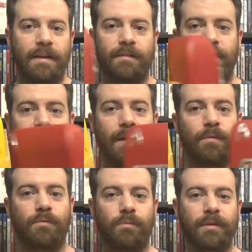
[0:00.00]
So that
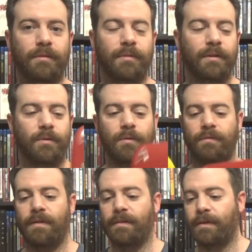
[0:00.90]
was really, really cool.
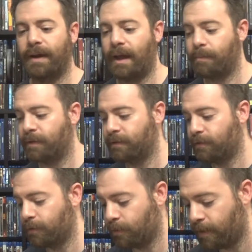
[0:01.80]
Very, very happy
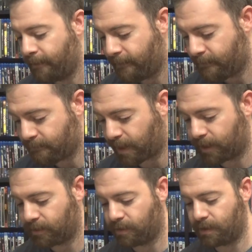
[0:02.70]
to
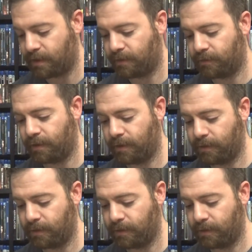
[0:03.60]
find these.